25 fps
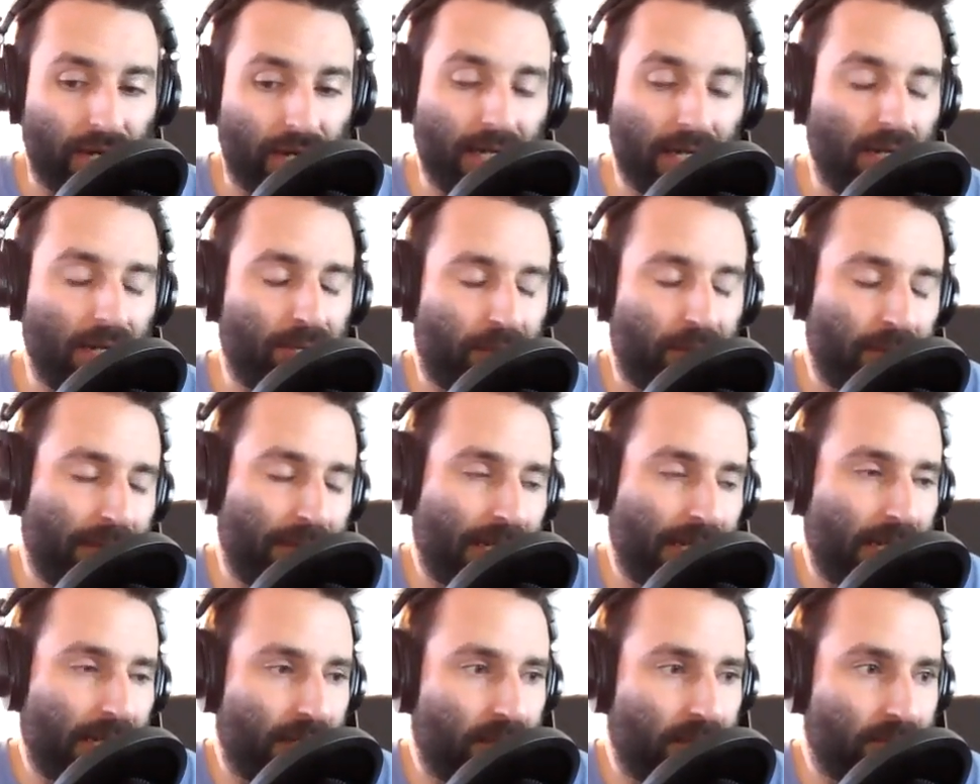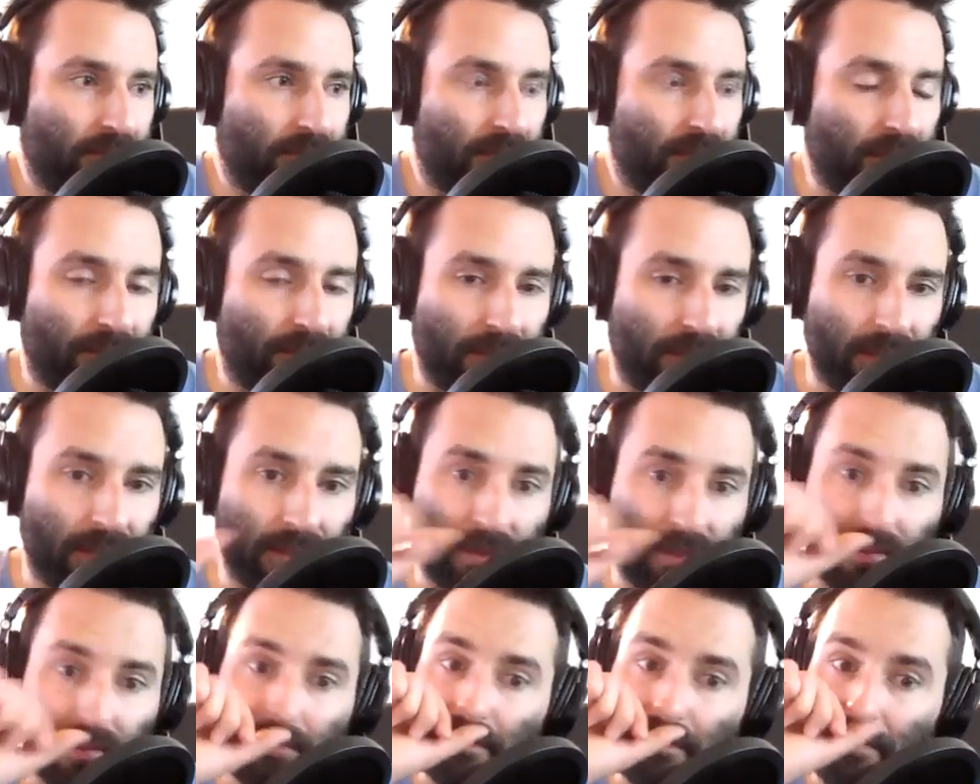implementing some of
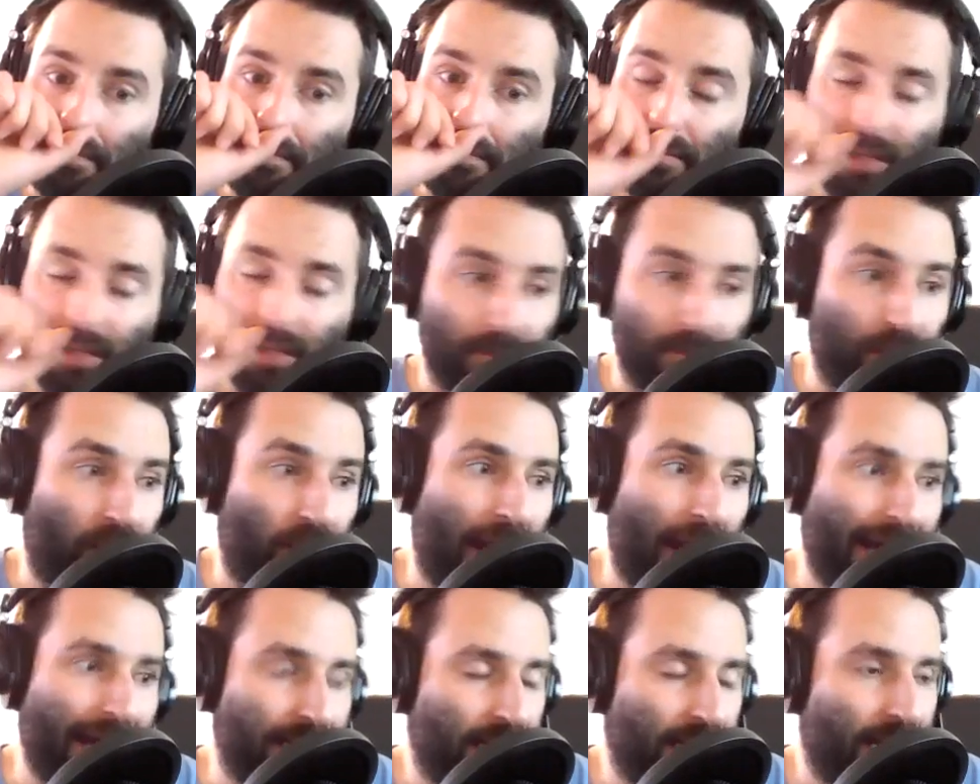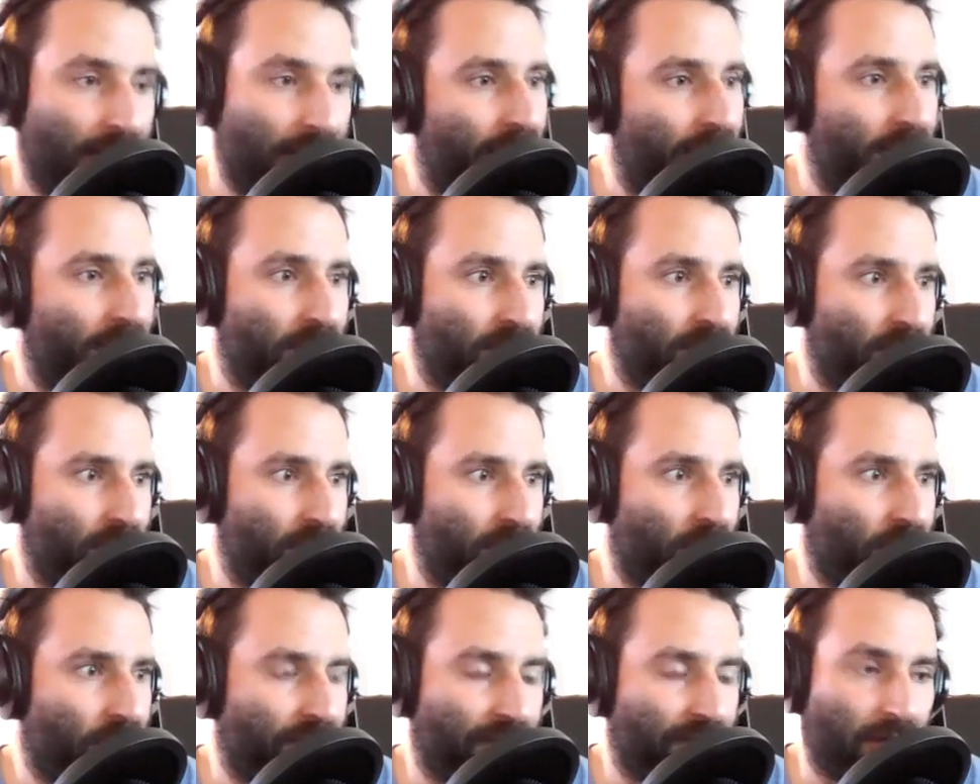the brat diet. You
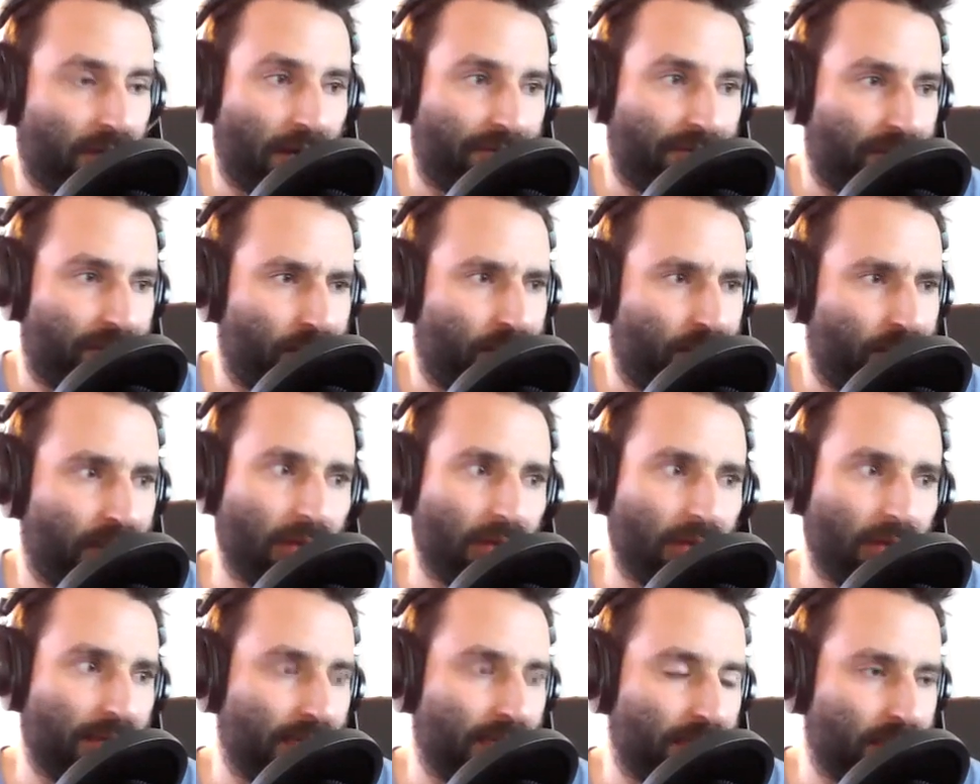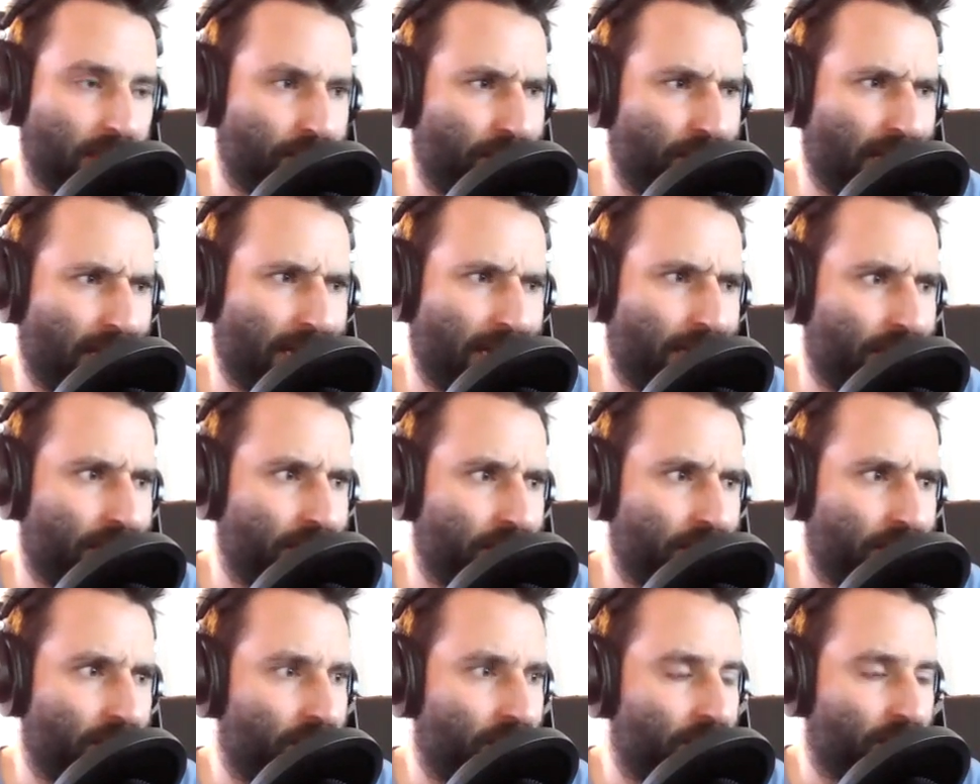know, if you're not familiar with it, it's
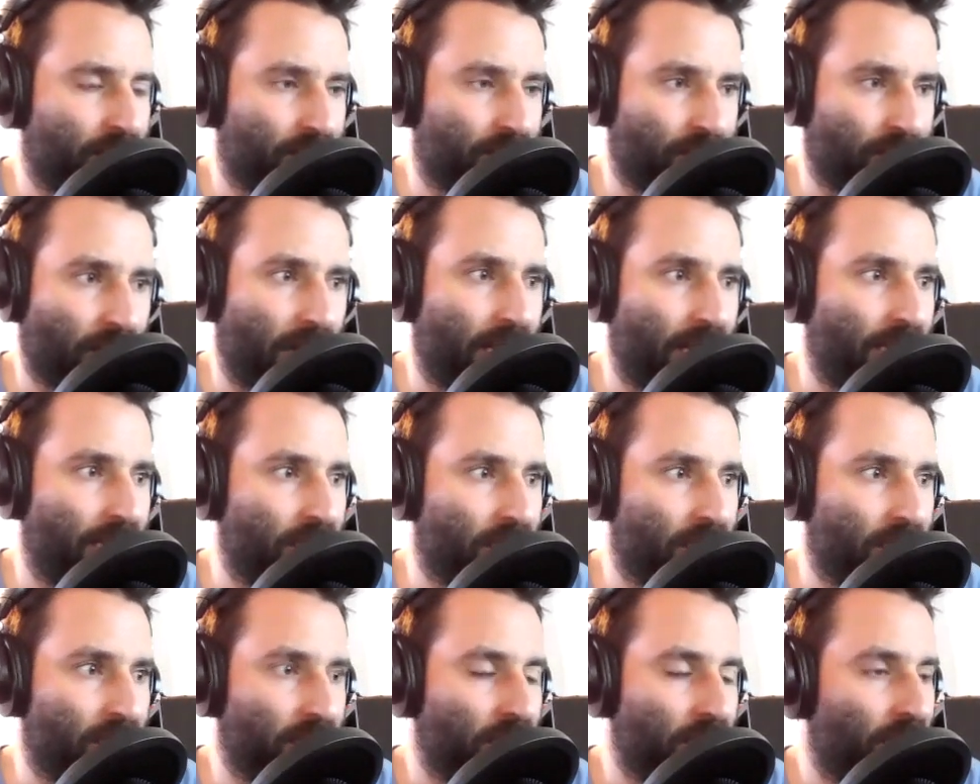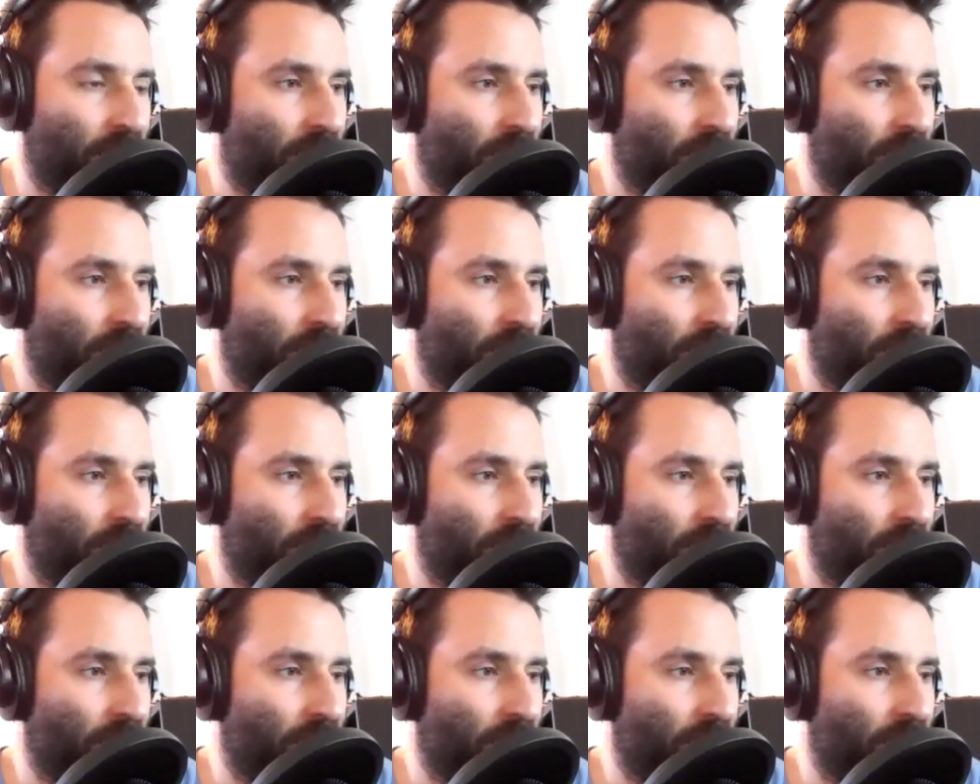bananas, rice,